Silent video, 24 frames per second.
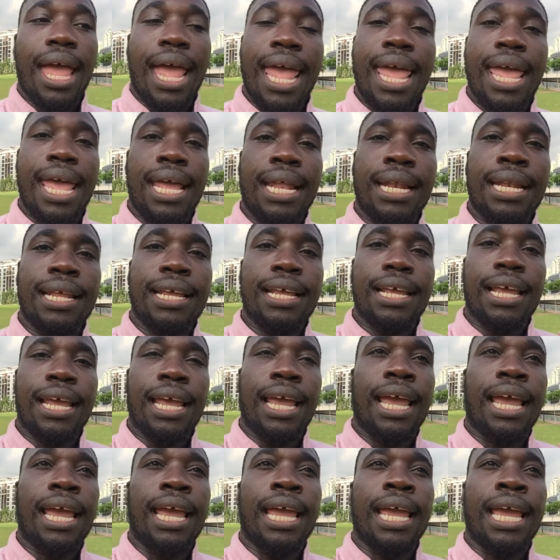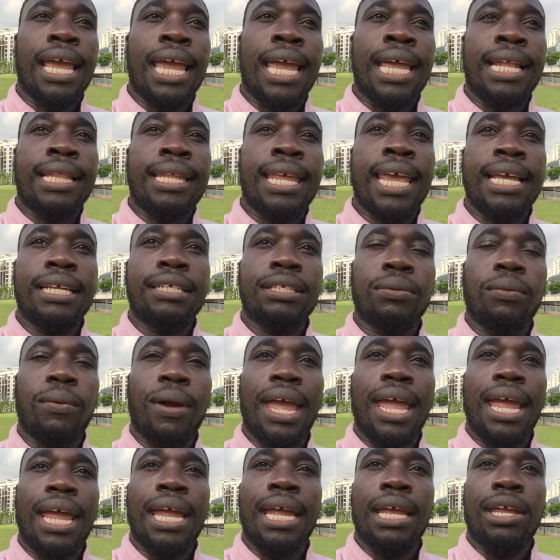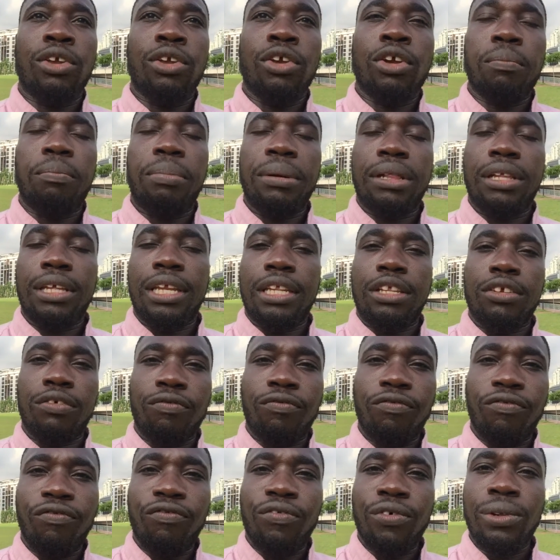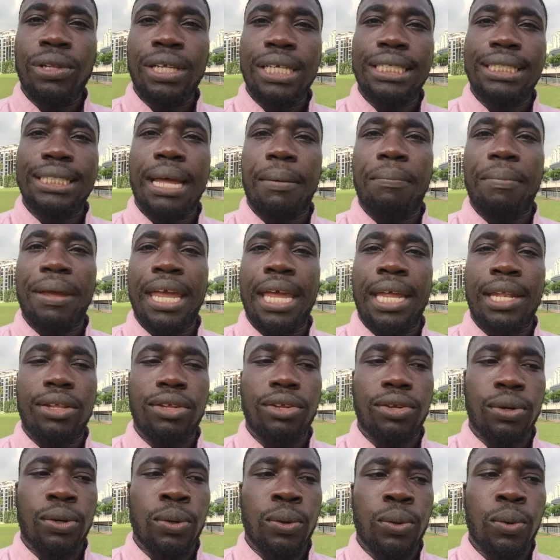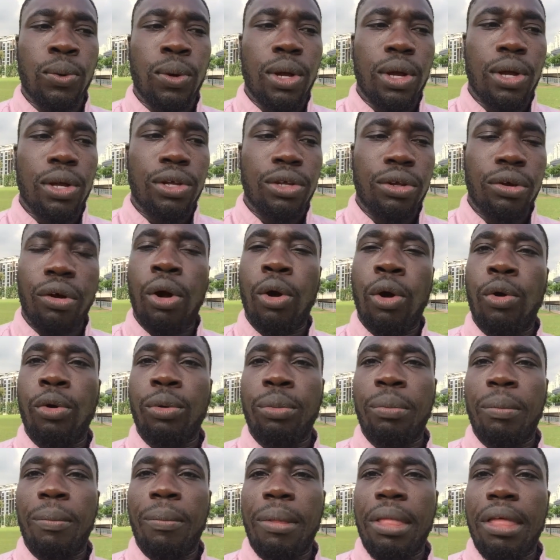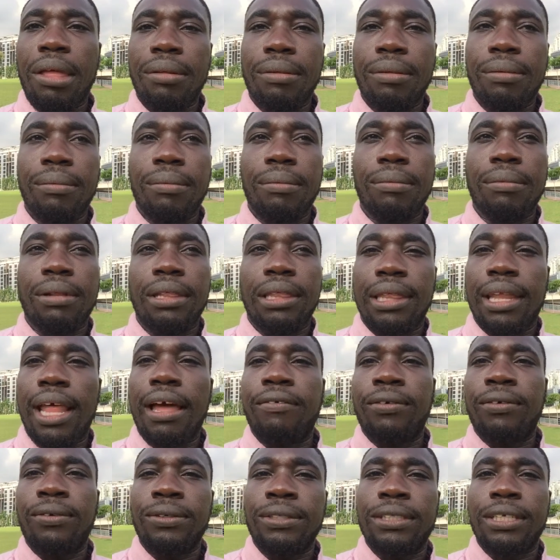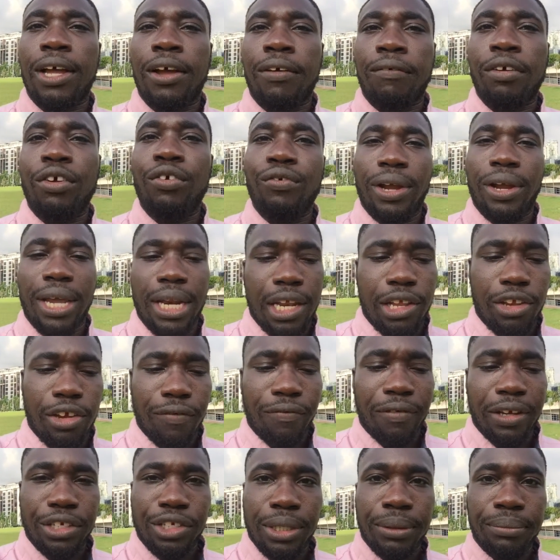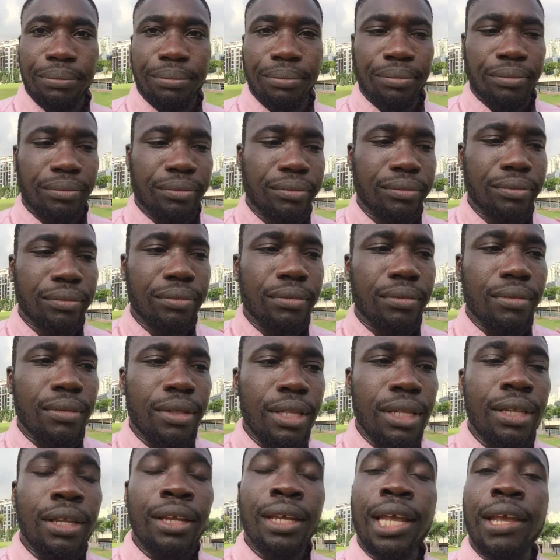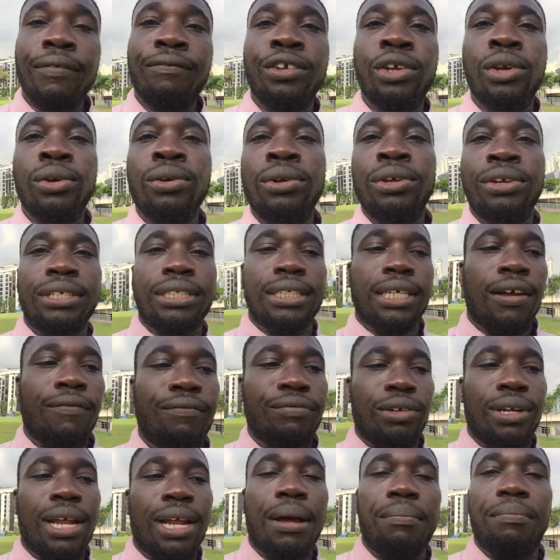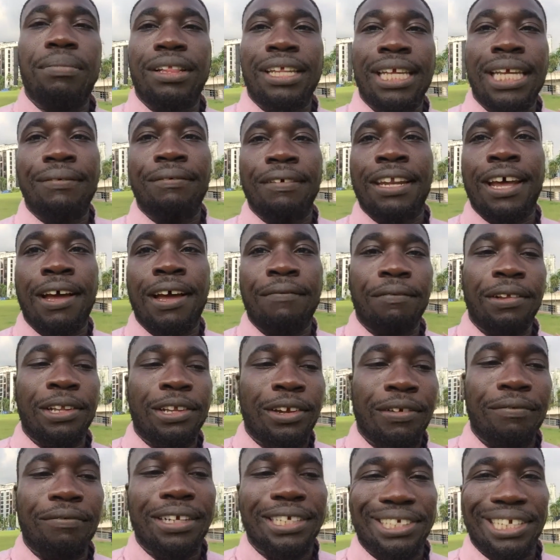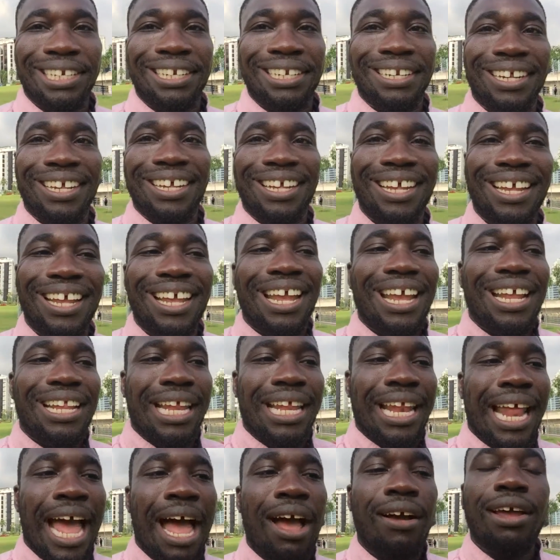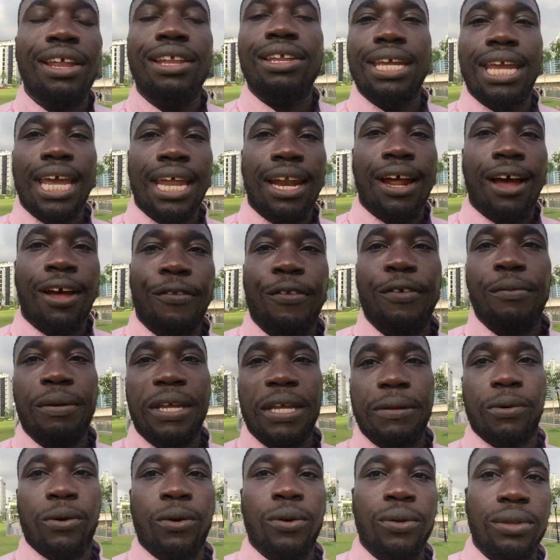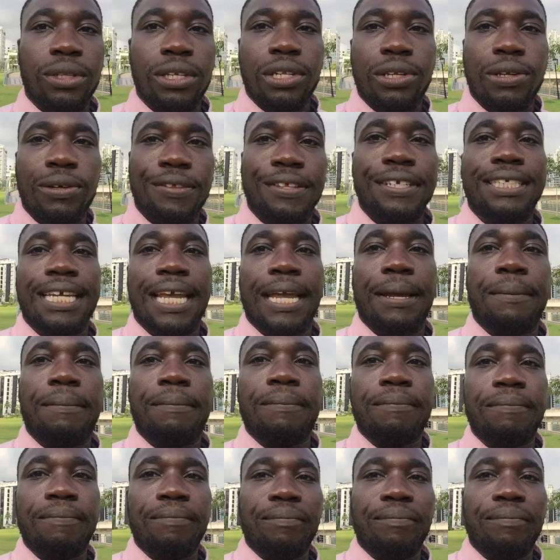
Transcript: and it takes away your ability to fully step into your own levels of creating your vision. If you yourself do not believe enough in your vision, then how can you get other people to do the same?